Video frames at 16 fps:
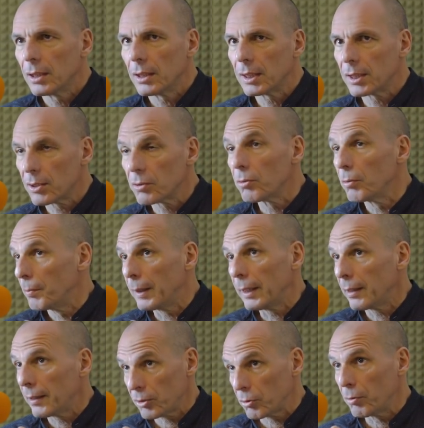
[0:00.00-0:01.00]
This will
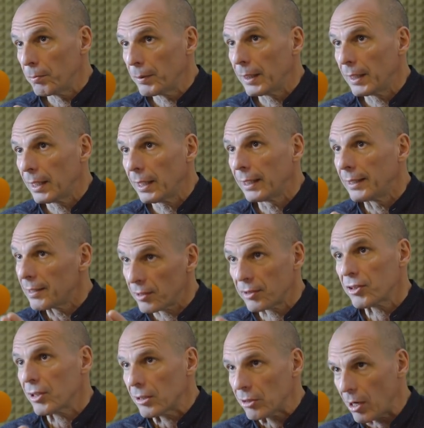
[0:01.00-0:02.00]
be an
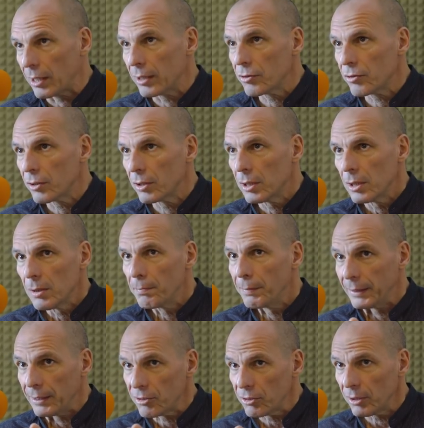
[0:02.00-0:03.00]
interesting challenge,
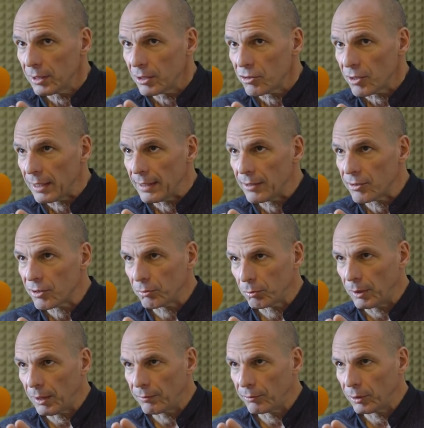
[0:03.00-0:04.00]
but it's not a challenge
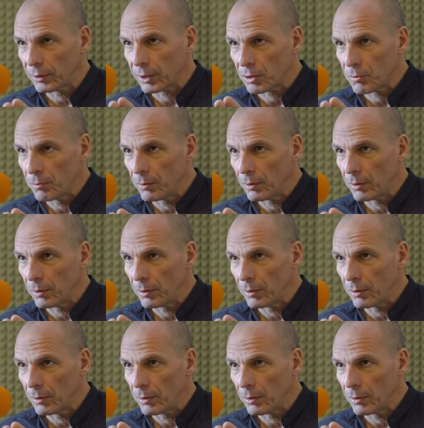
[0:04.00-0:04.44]
that we have not